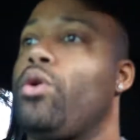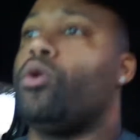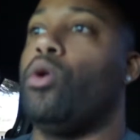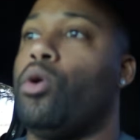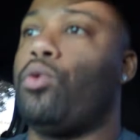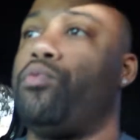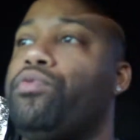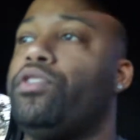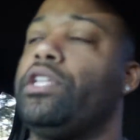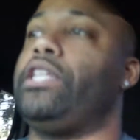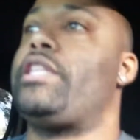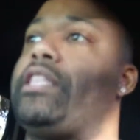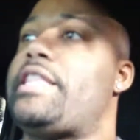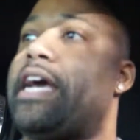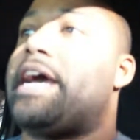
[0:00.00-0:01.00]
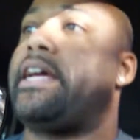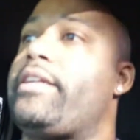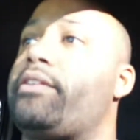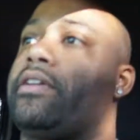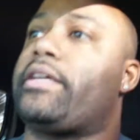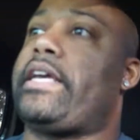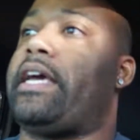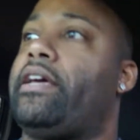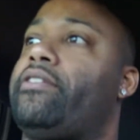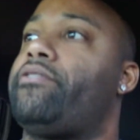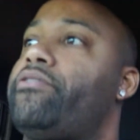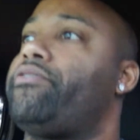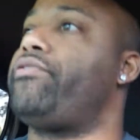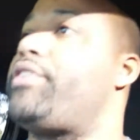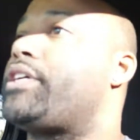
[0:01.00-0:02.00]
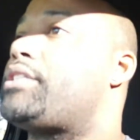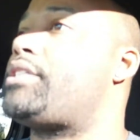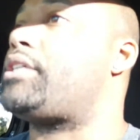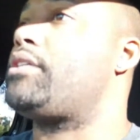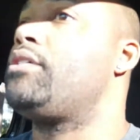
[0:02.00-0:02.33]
hopefully that can fix it.